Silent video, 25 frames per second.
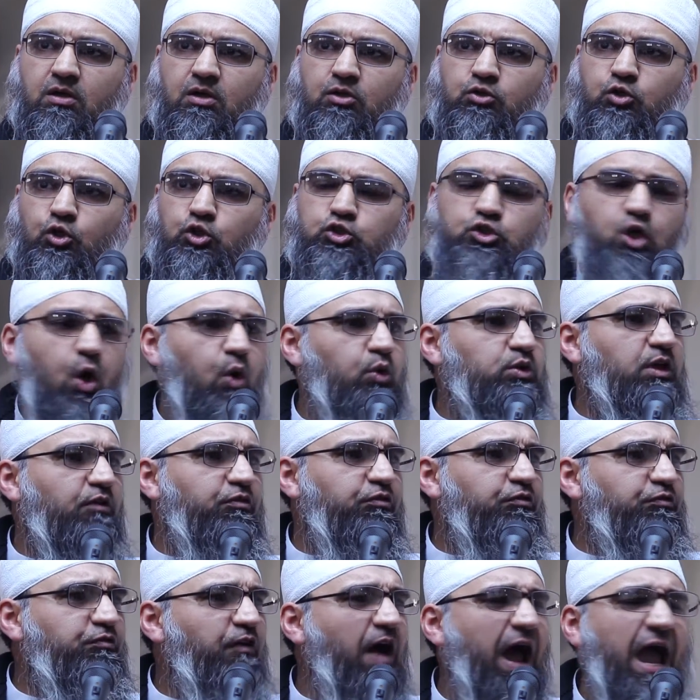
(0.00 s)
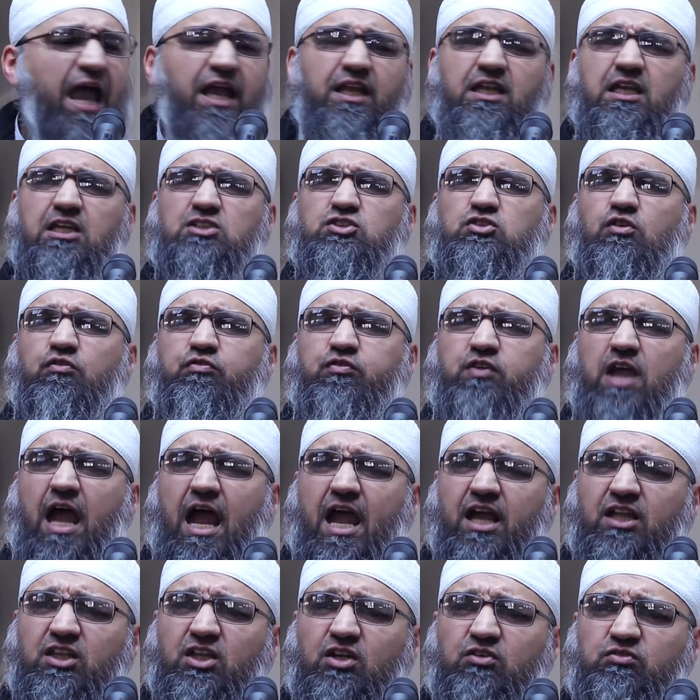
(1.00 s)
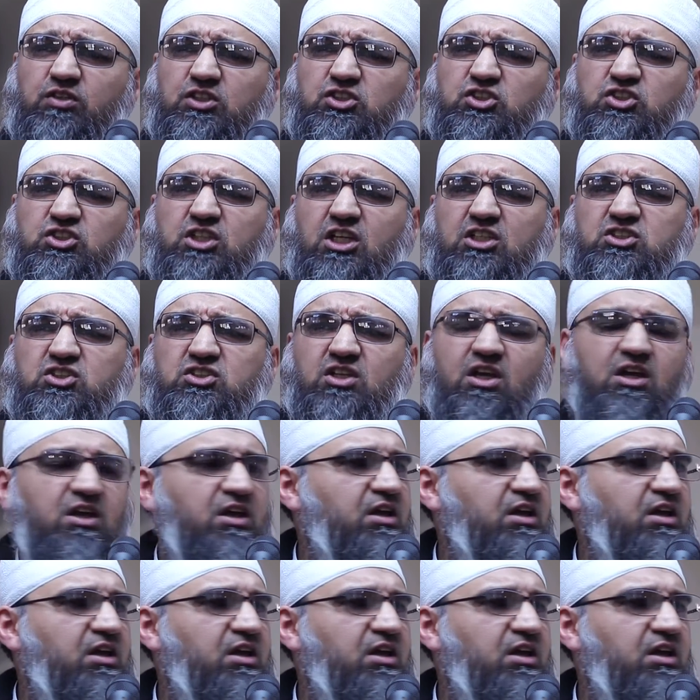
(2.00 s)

to show the finest of characteristics